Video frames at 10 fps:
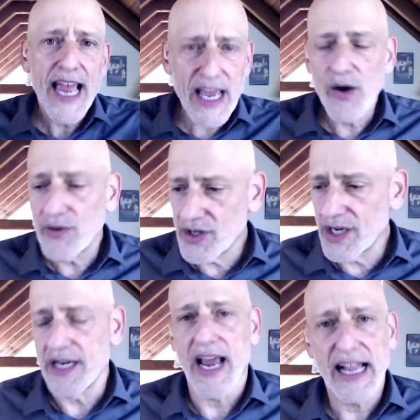
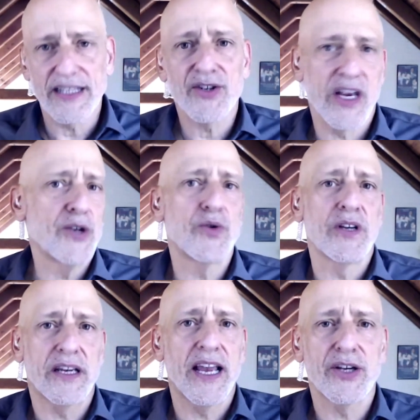AOC,
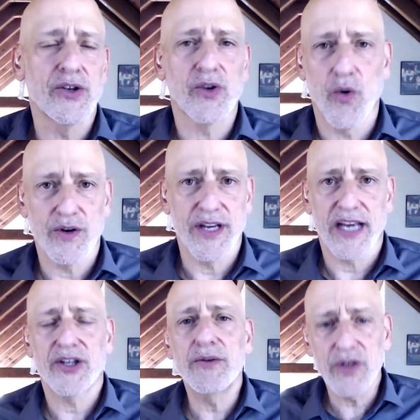Alexandria
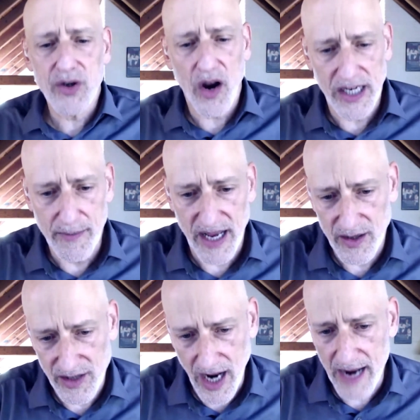Ocasio-Cortez, she was talking
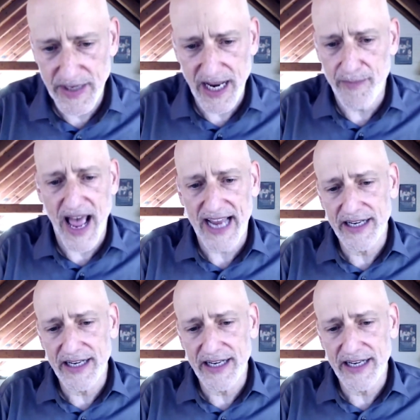about time to get back.